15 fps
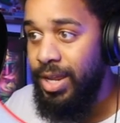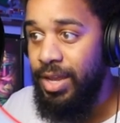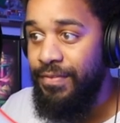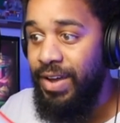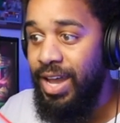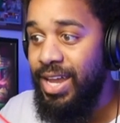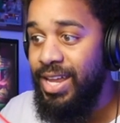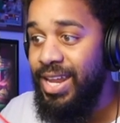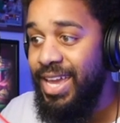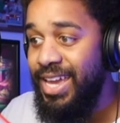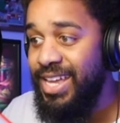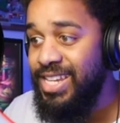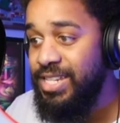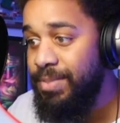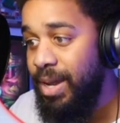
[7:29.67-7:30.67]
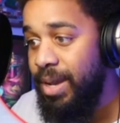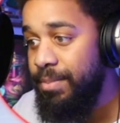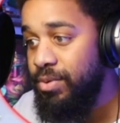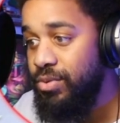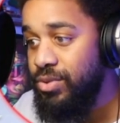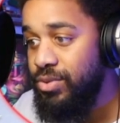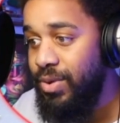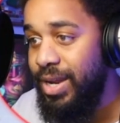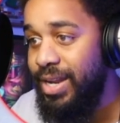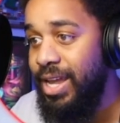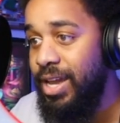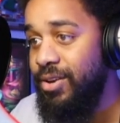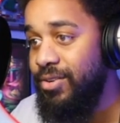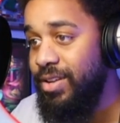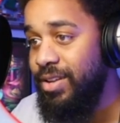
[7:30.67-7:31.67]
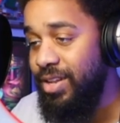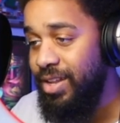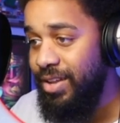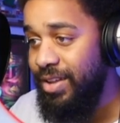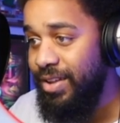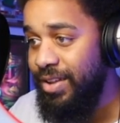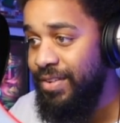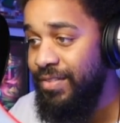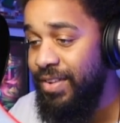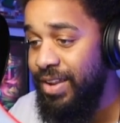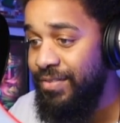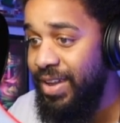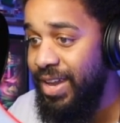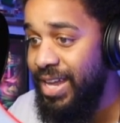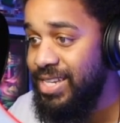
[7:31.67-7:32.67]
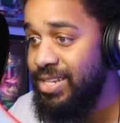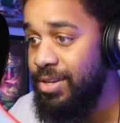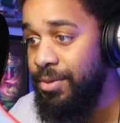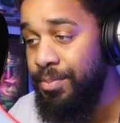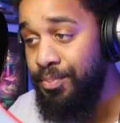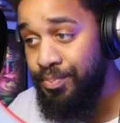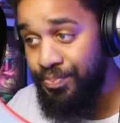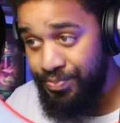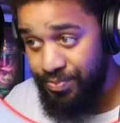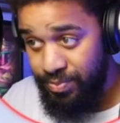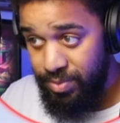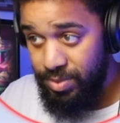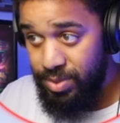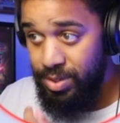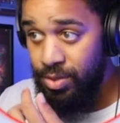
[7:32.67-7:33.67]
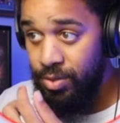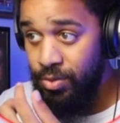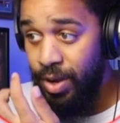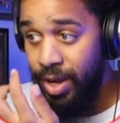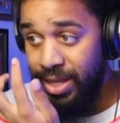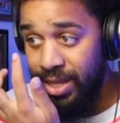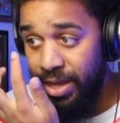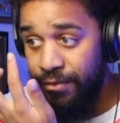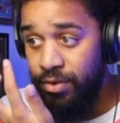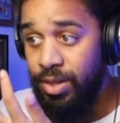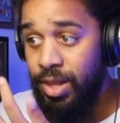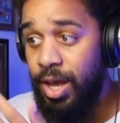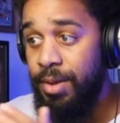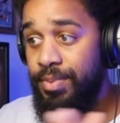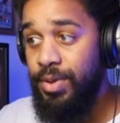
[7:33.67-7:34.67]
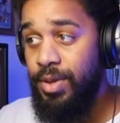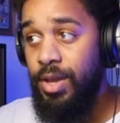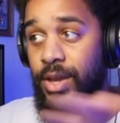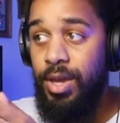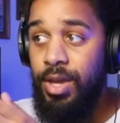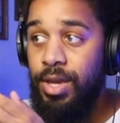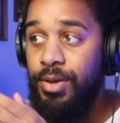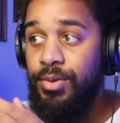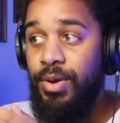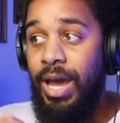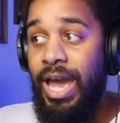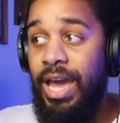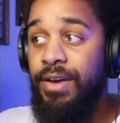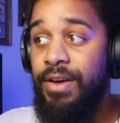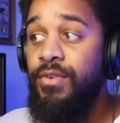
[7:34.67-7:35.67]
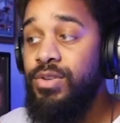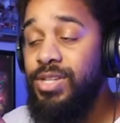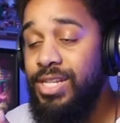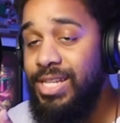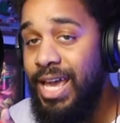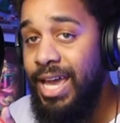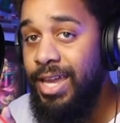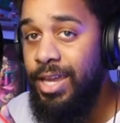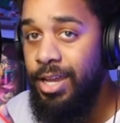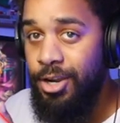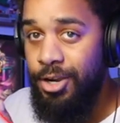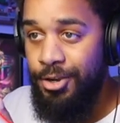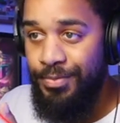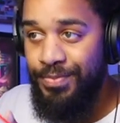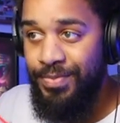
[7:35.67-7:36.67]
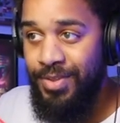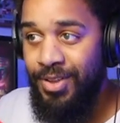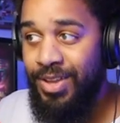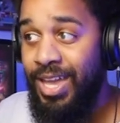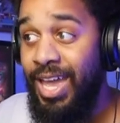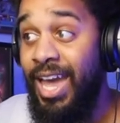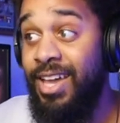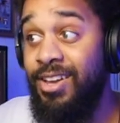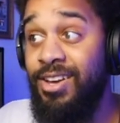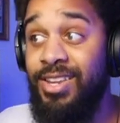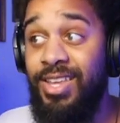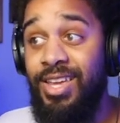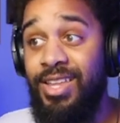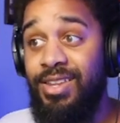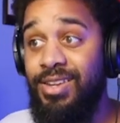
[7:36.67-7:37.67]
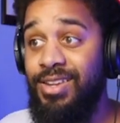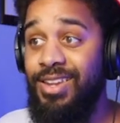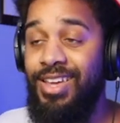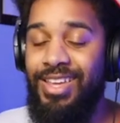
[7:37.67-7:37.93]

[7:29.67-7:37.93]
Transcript: right? If I enhance my boots right now, it, it advanced them. All right, they level up. I have Volt Attack here. Okay, I could get